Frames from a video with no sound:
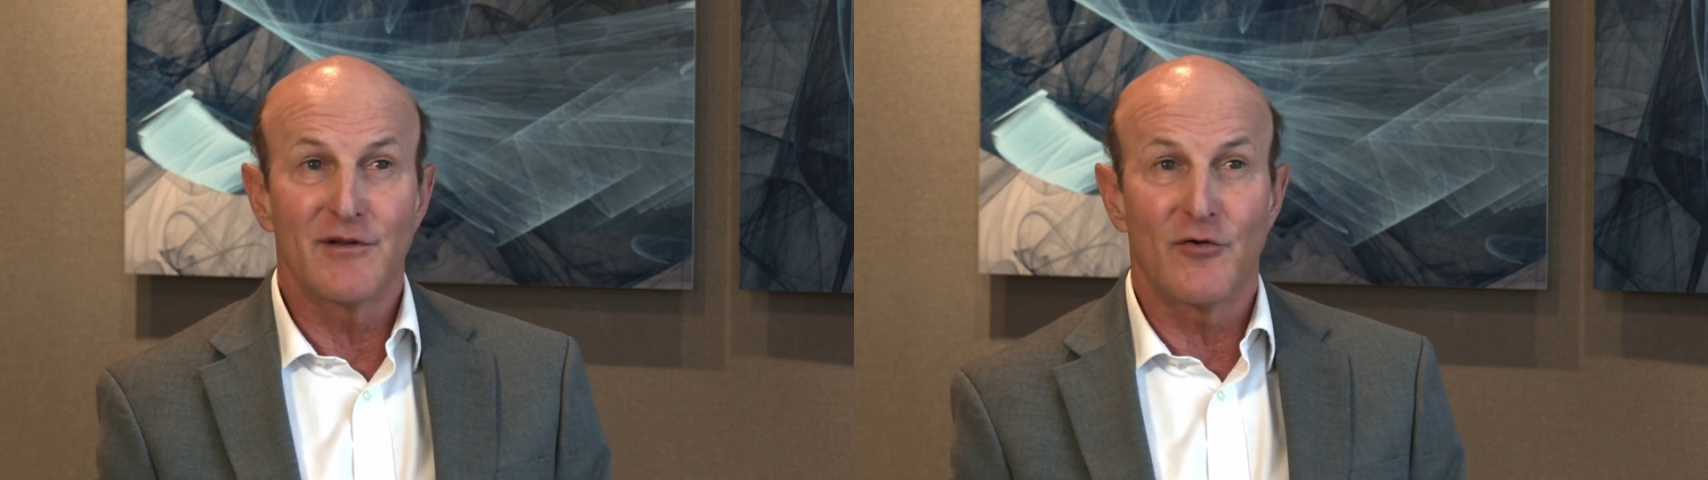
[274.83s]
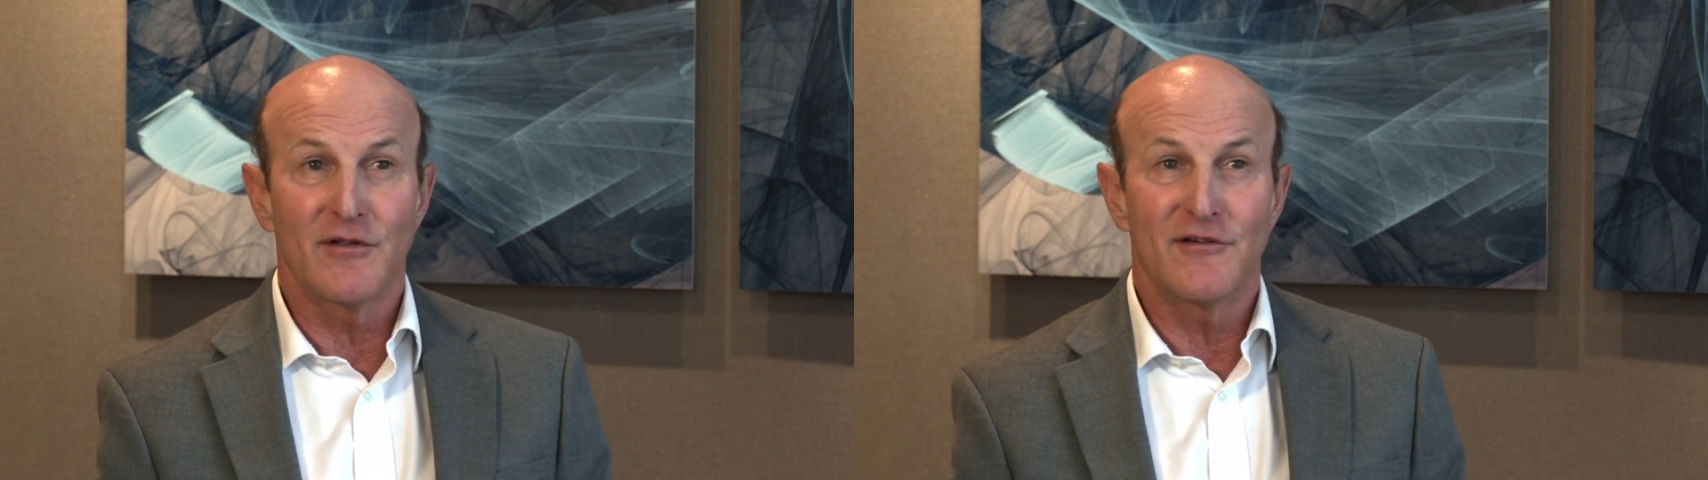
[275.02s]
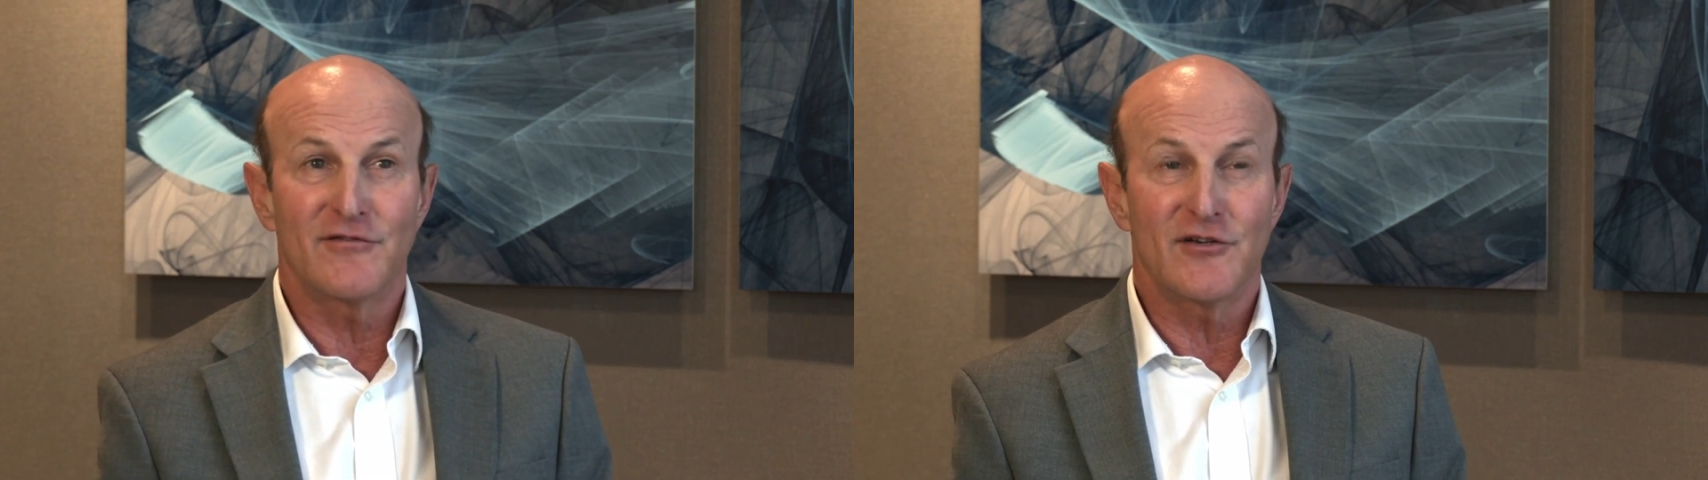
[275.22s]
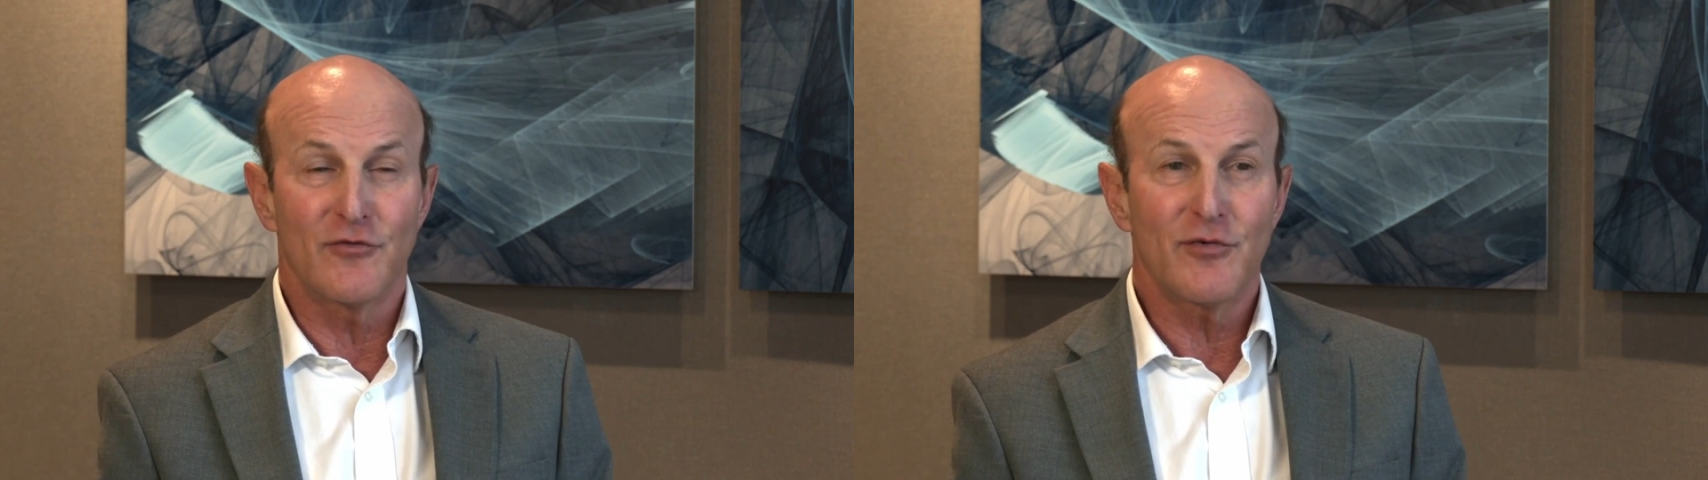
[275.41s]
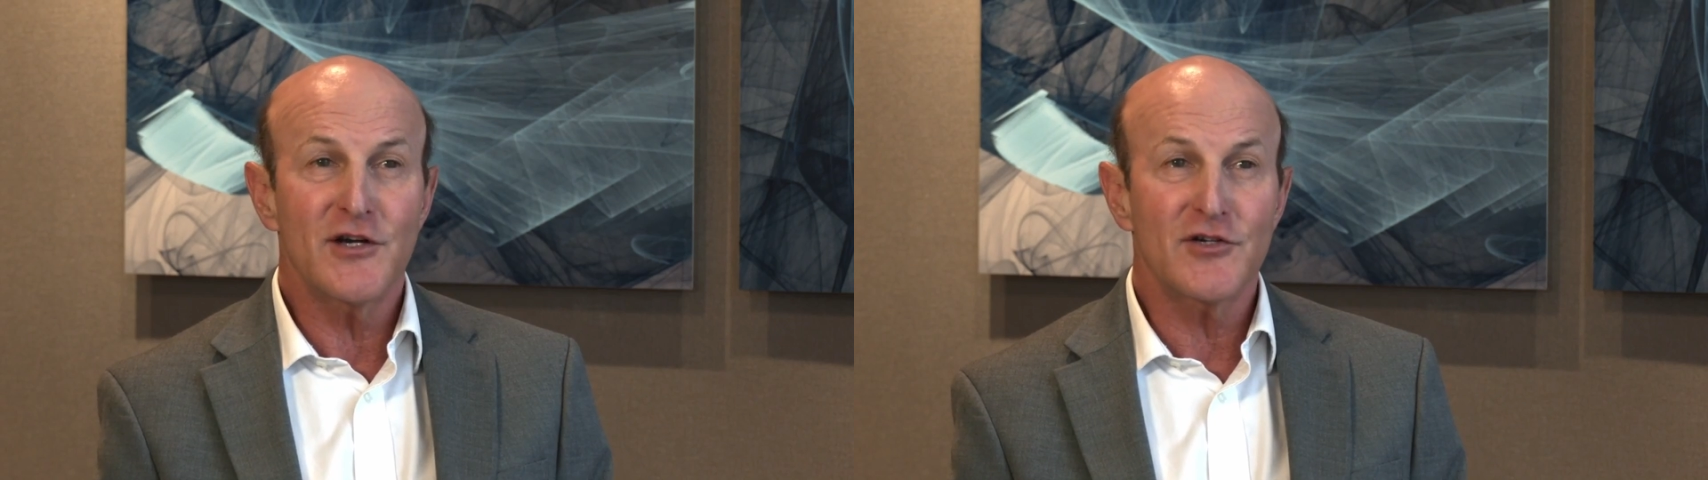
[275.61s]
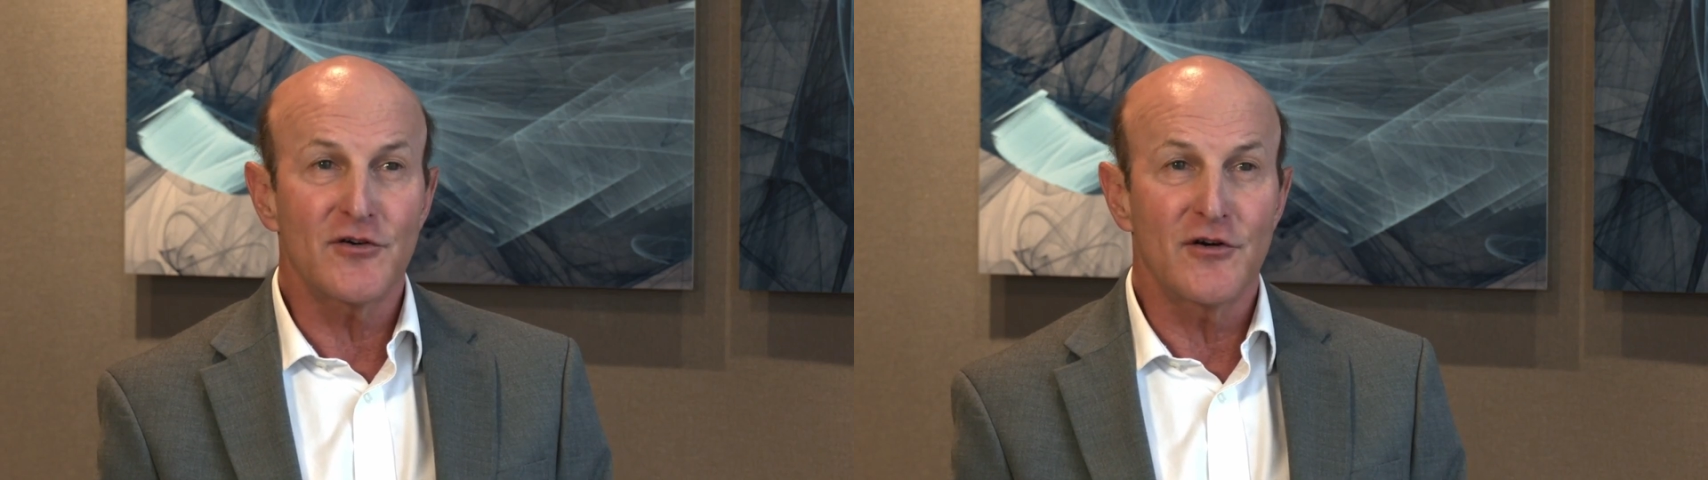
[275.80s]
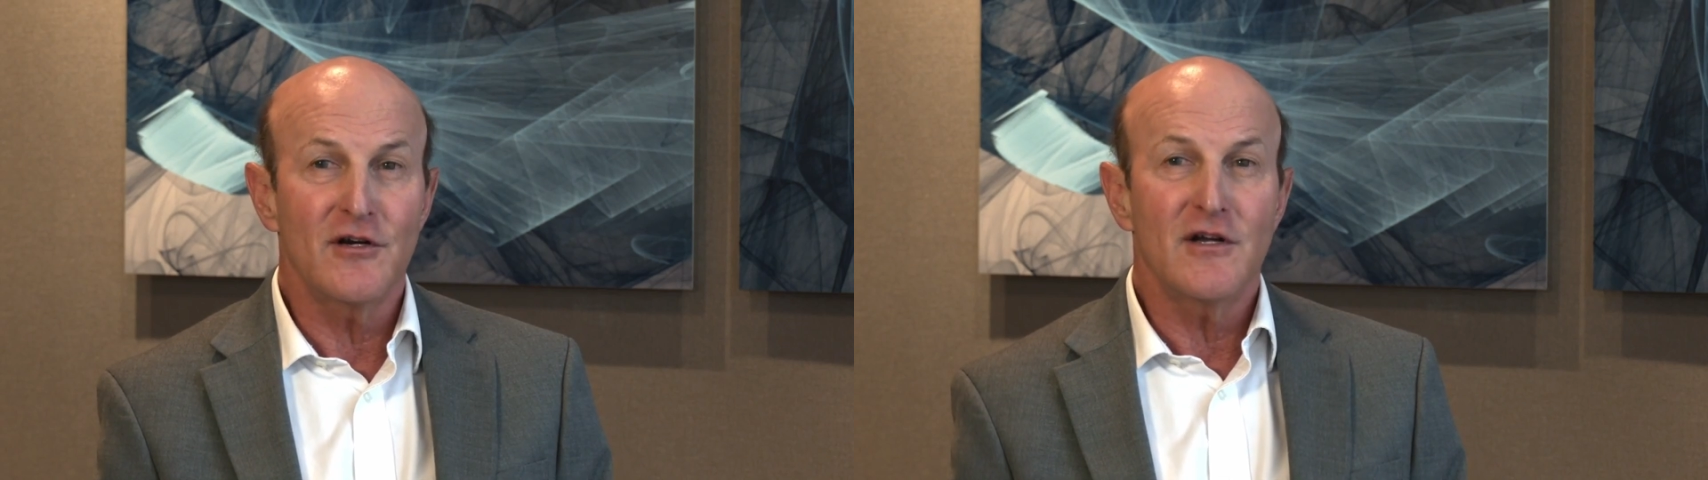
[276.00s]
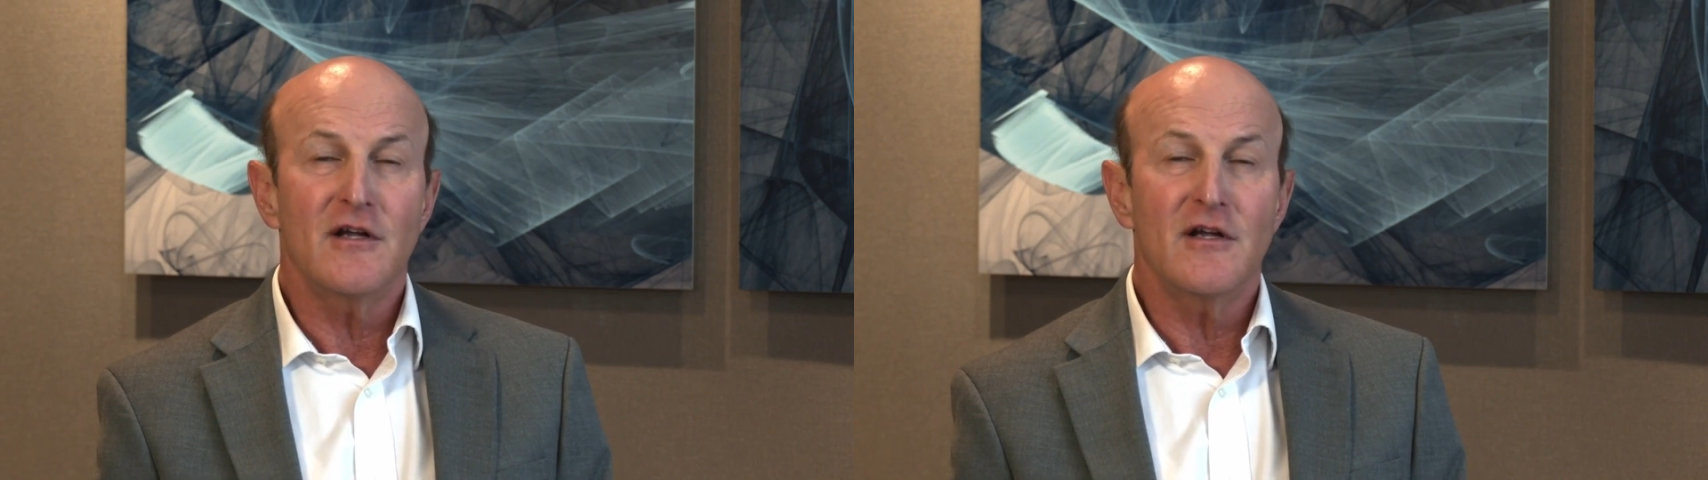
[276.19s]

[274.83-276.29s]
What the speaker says: lower left atrial pressure,